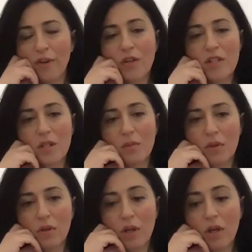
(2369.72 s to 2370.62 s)
very
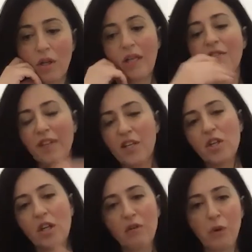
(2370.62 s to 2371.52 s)
similar. Like
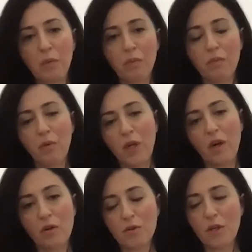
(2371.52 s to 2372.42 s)
eventually we
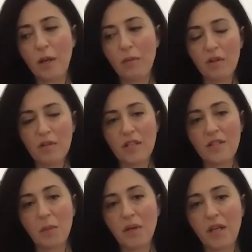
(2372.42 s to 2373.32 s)
also enable
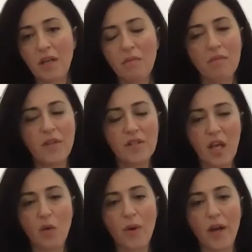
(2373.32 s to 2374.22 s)
sending money, the
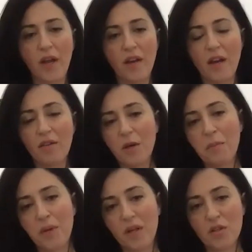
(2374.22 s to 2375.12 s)
same way any other
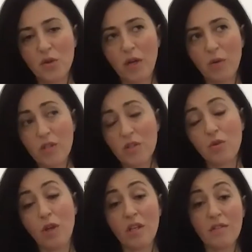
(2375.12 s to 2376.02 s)
company is doing. We're just
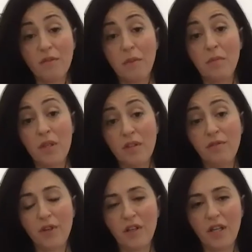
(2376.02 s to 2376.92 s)
doing it a bit
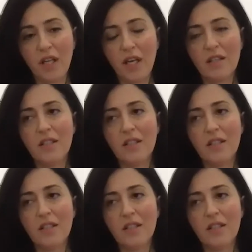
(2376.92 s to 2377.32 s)
differently. Yeah.